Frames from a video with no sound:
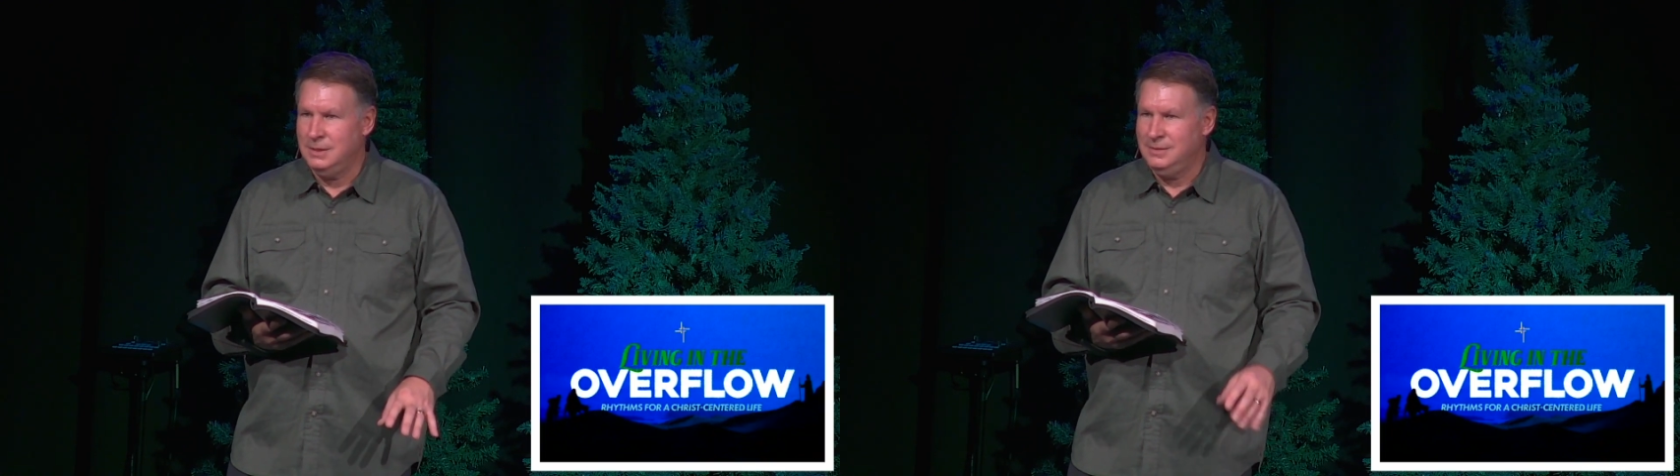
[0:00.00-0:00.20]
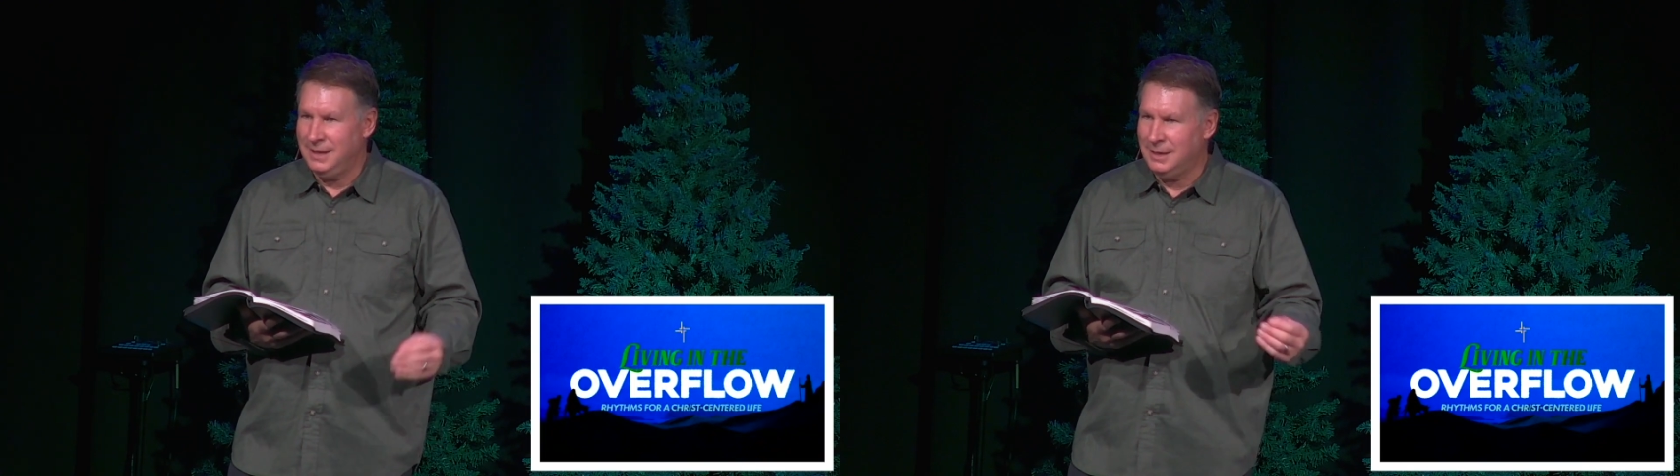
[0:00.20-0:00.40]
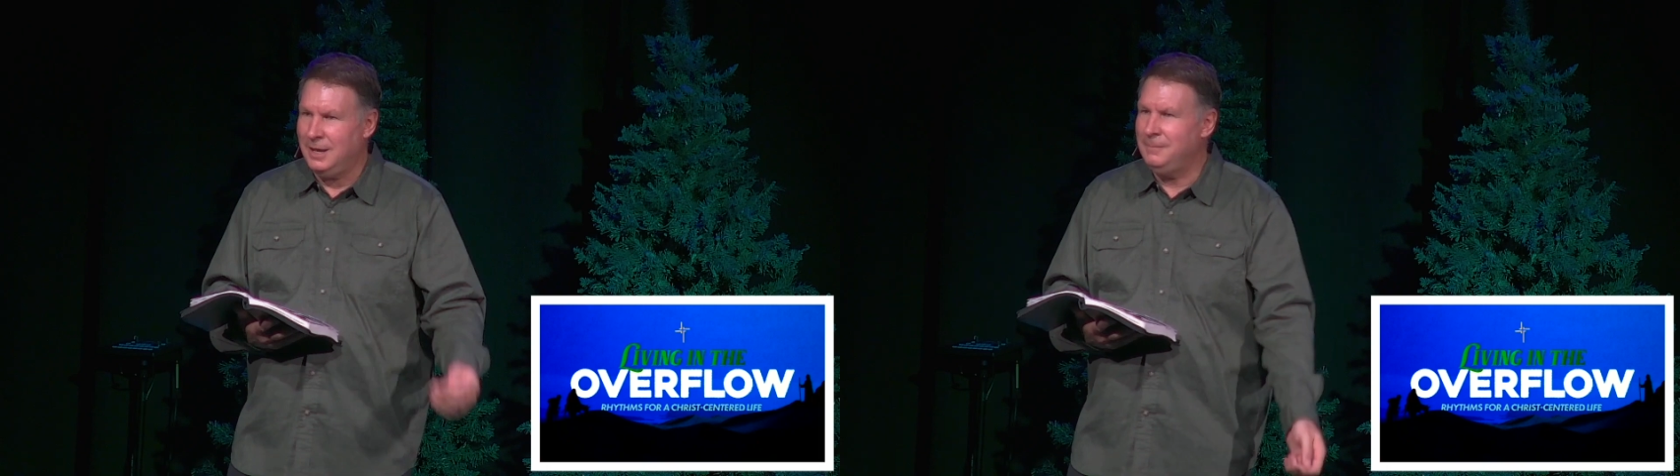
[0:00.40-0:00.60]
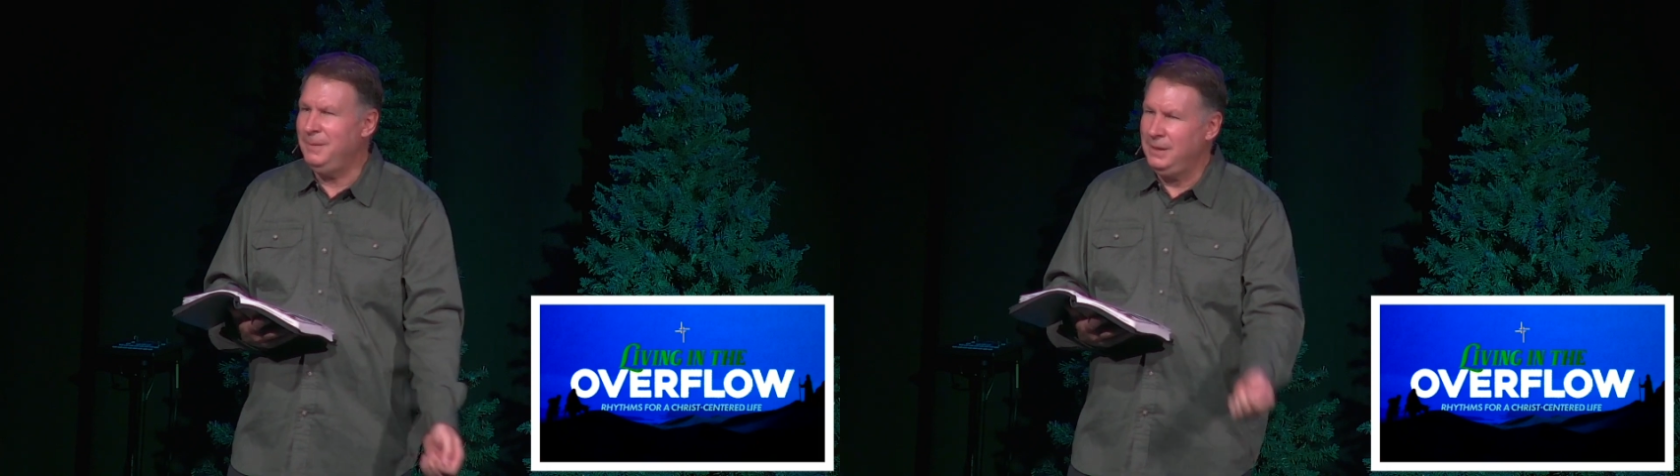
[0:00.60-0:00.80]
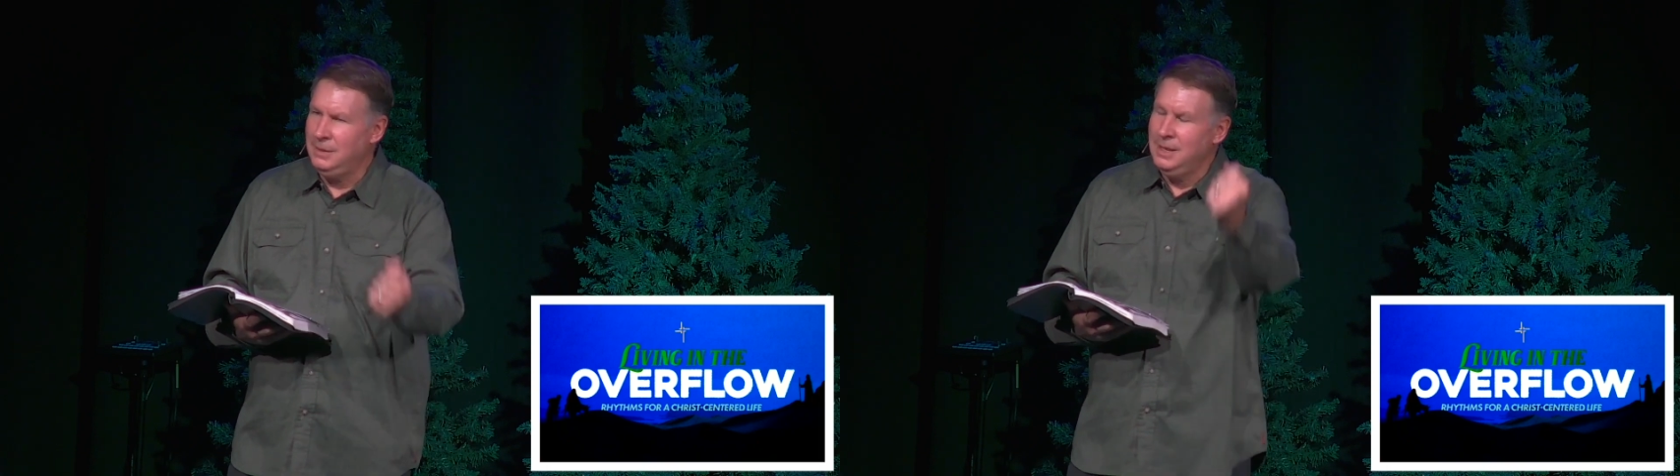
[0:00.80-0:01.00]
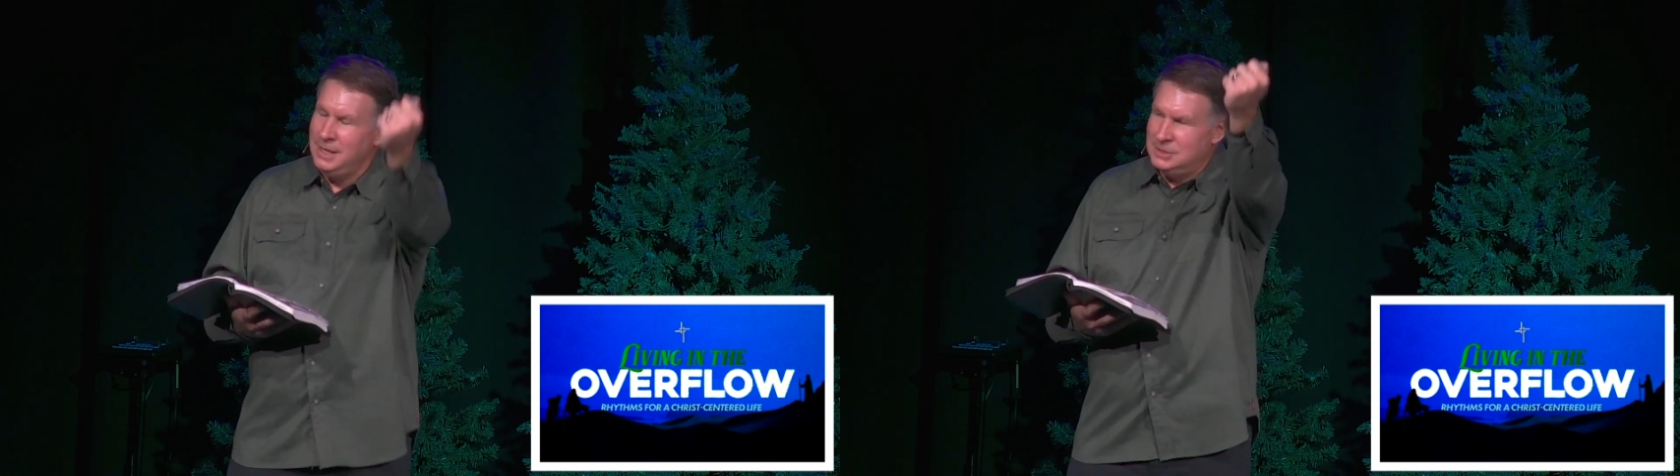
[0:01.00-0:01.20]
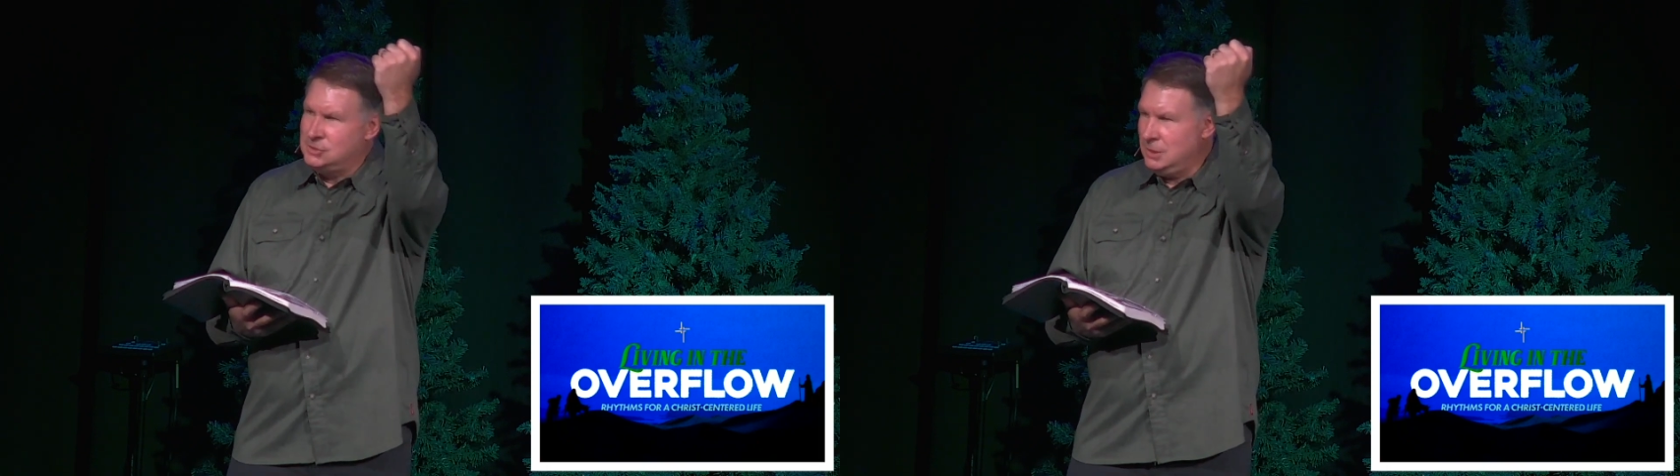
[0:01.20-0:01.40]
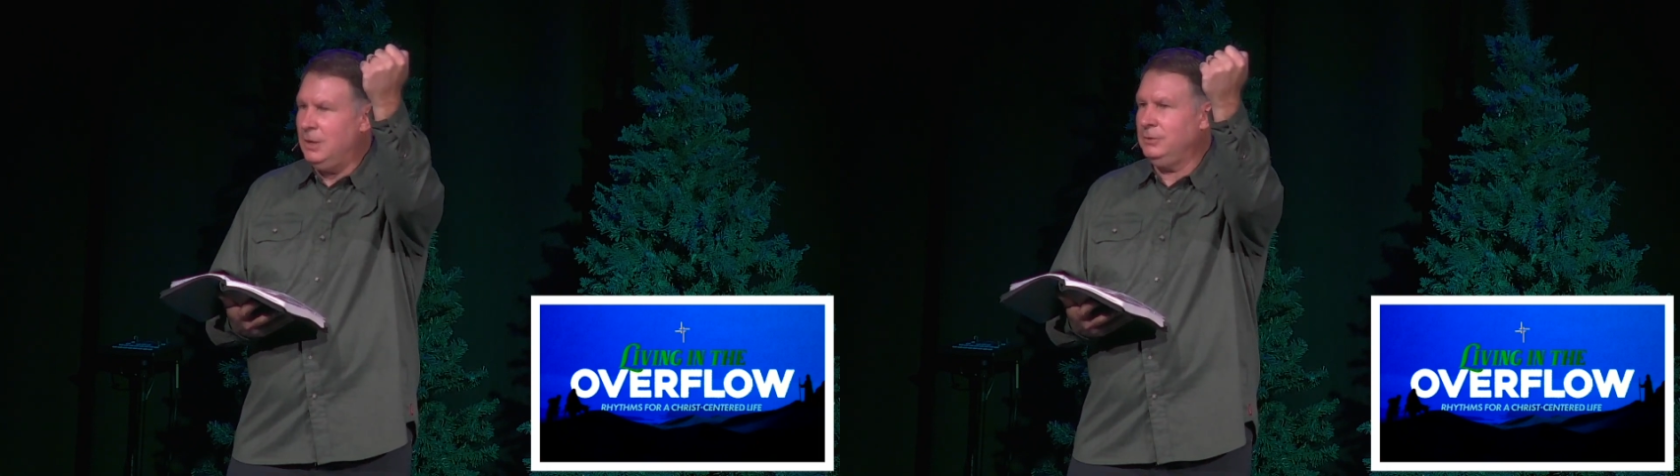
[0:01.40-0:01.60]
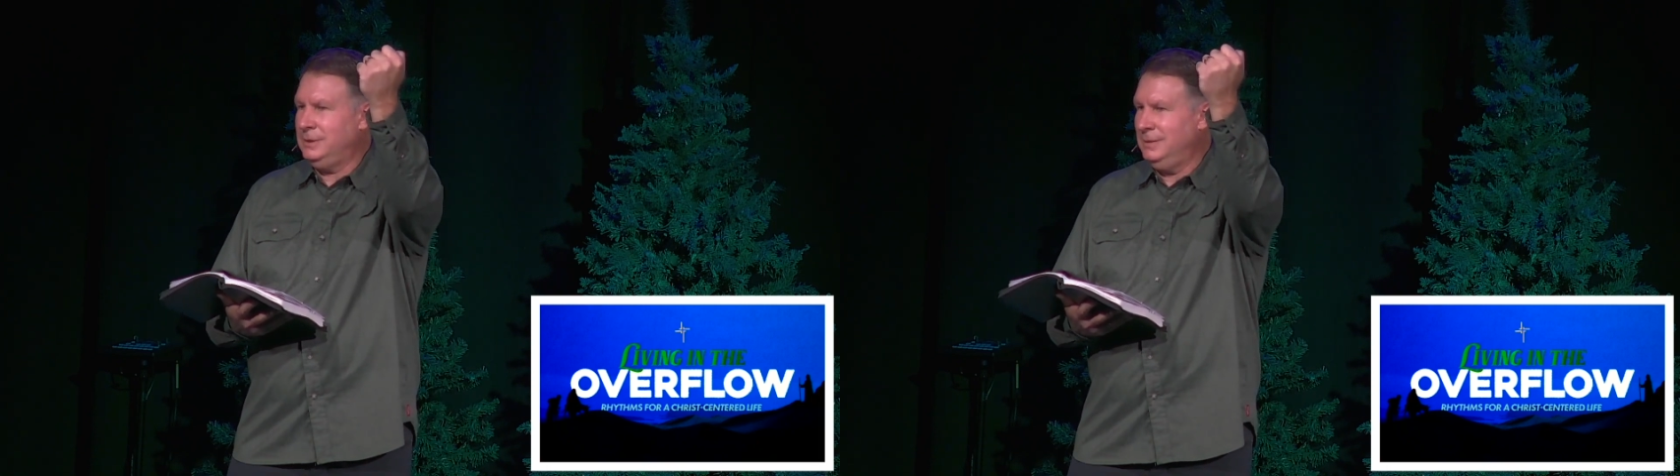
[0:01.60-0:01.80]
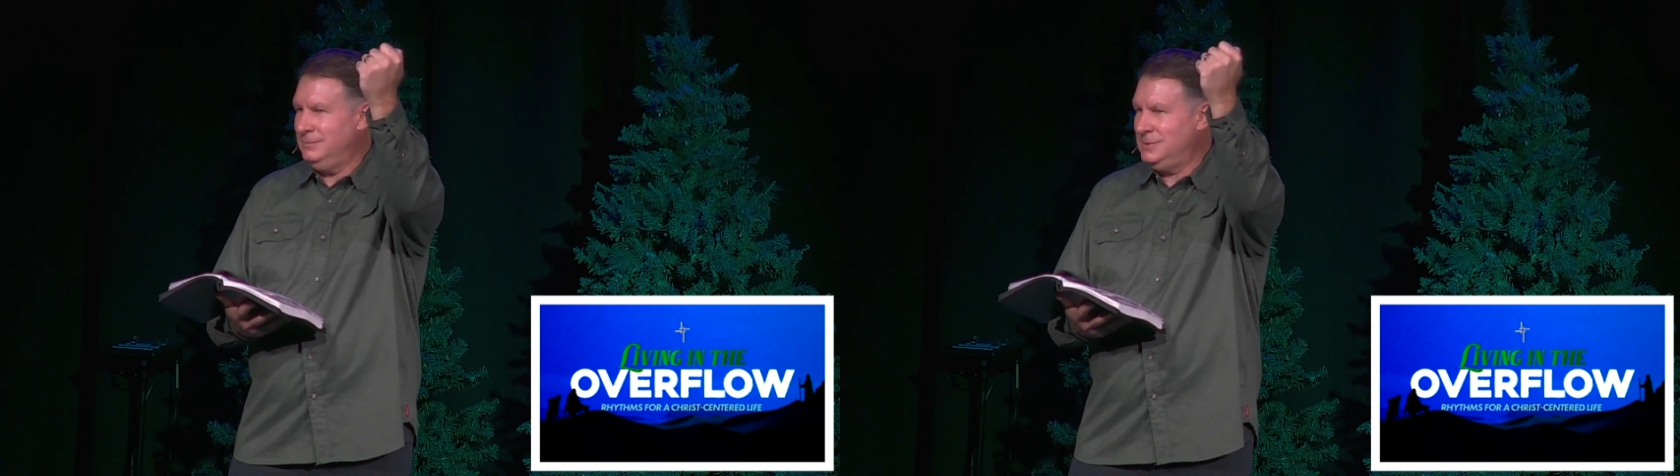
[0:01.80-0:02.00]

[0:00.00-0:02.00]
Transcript: that God may exalt him